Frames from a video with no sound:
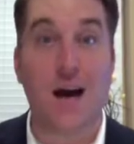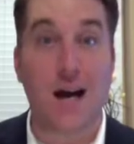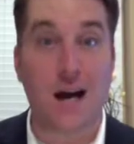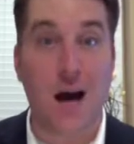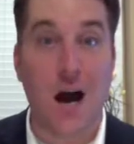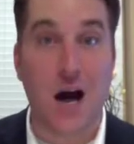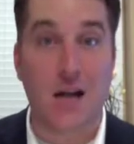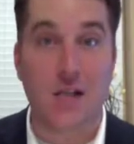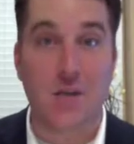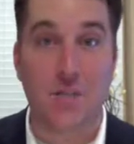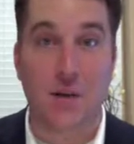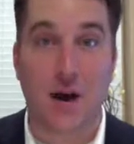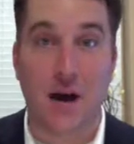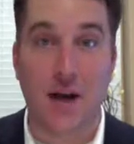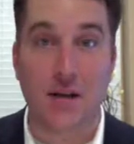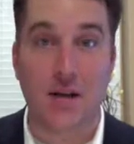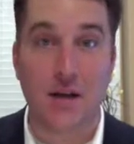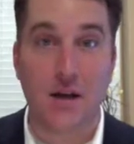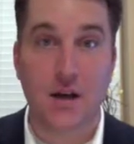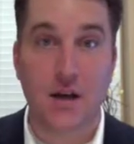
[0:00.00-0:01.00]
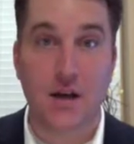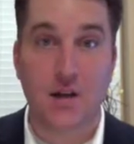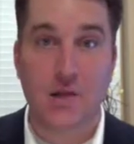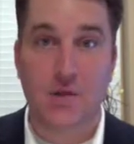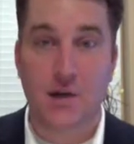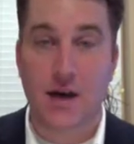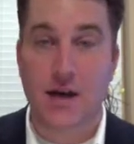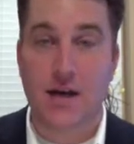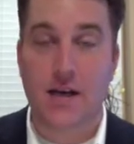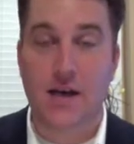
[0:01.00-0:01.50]
hotspot. So
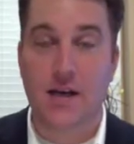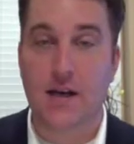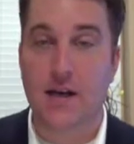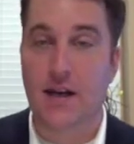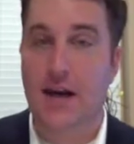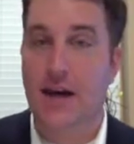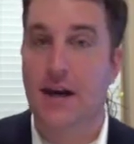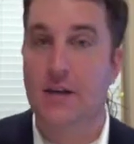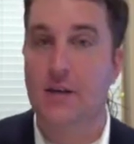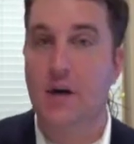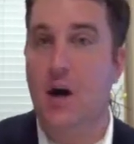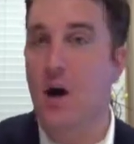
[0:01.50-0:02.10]
I can connect